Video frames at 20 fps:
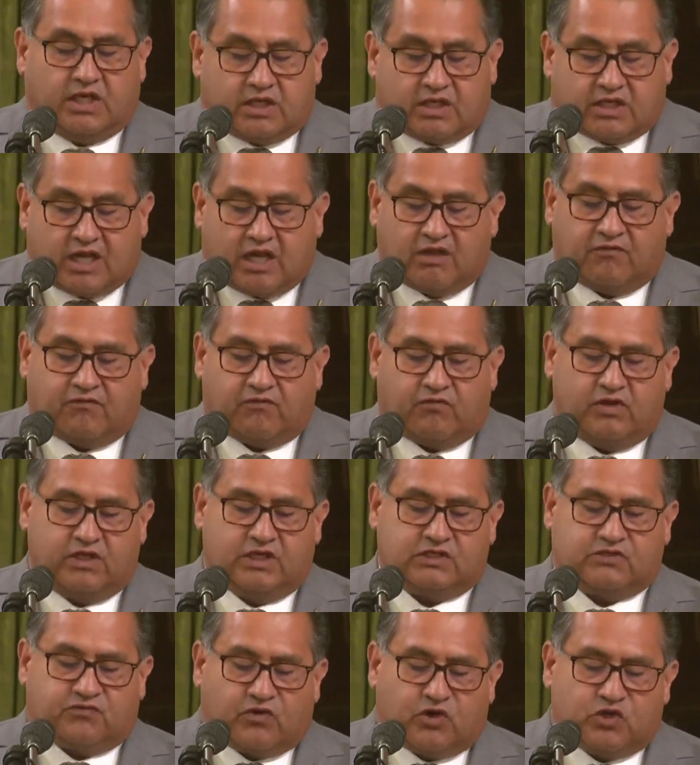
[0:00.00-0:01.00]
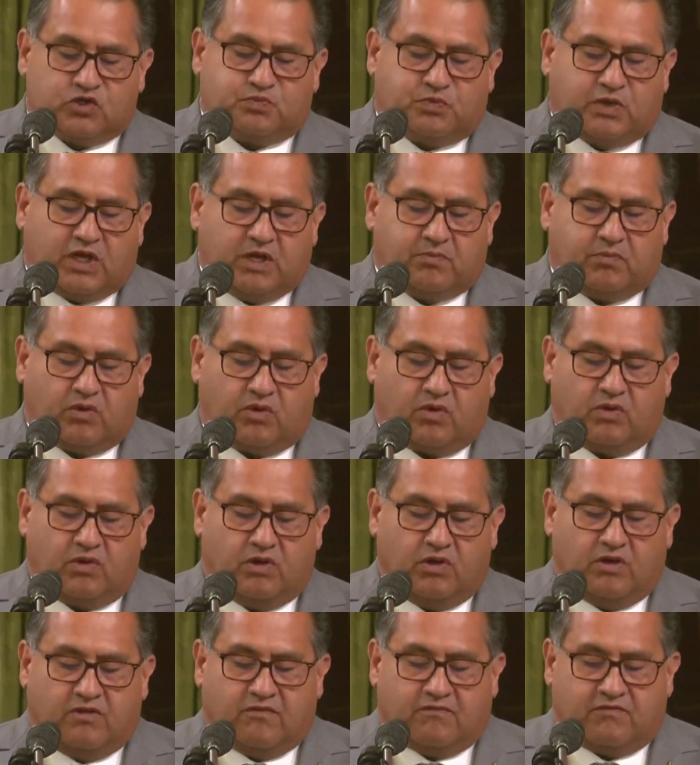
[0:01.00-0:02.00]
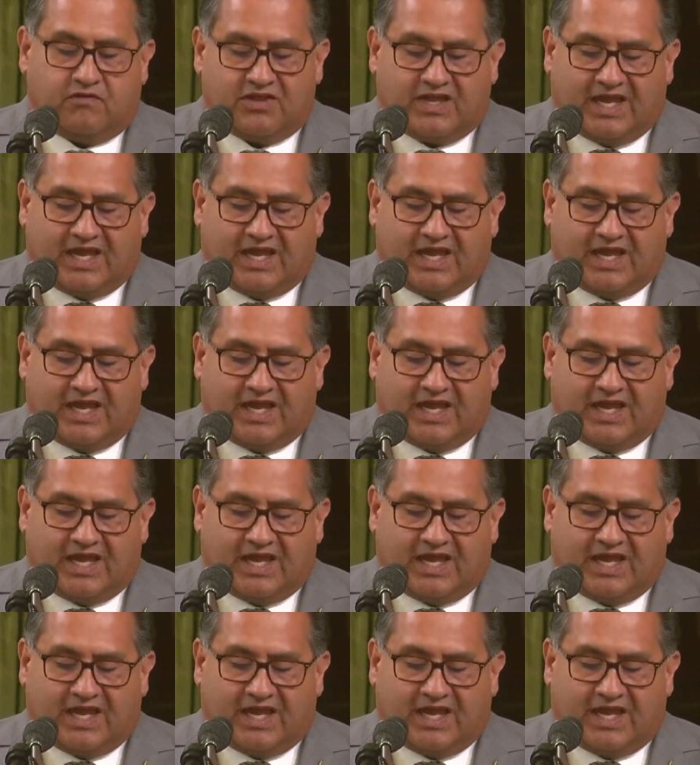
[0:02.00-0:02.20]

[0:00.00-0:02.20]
California's first people for